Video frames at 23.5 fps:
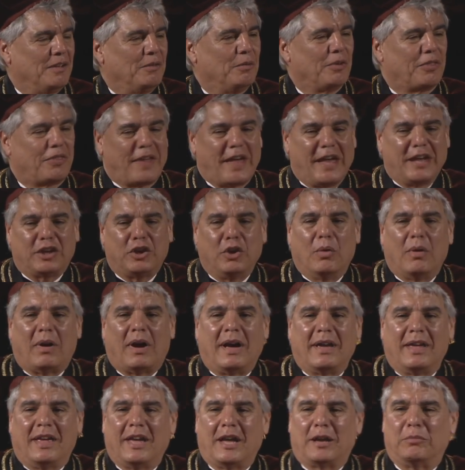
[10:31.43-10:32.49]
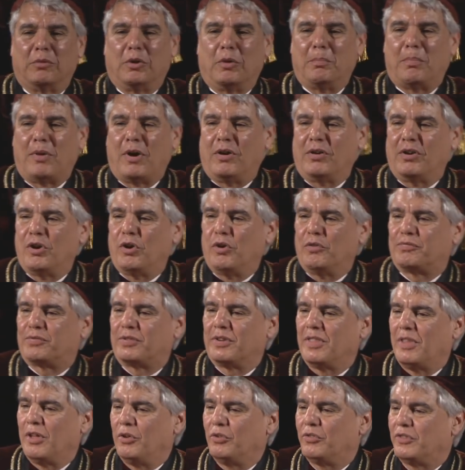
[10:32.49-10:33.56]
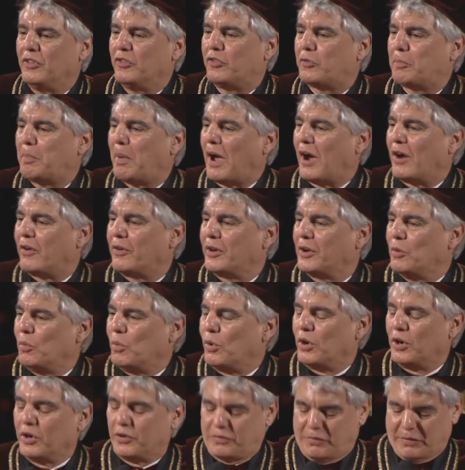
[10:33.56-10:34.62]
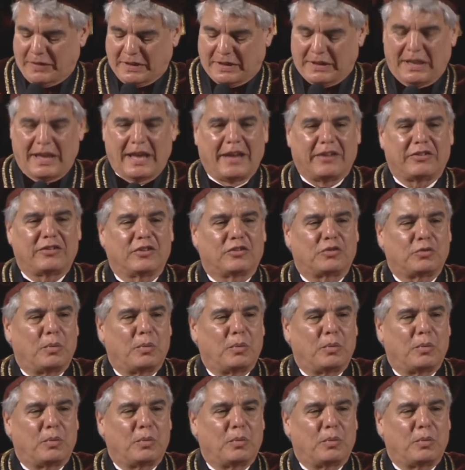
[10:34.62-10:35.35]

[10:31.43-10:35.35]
Well, thank you, Admiral Bono, for those inspiring words for the class of